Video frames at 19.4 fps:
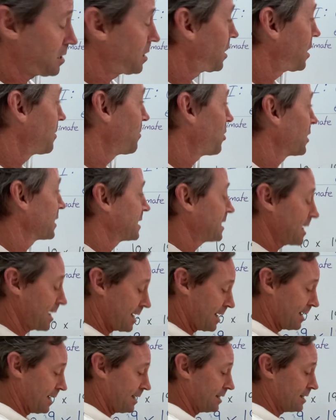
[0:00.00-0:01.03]
I might
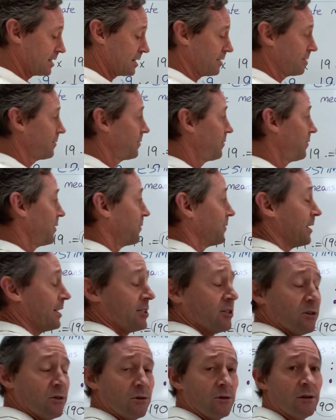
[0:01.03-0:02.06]
change
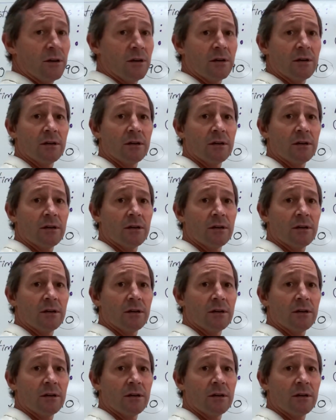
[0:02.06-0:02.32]
52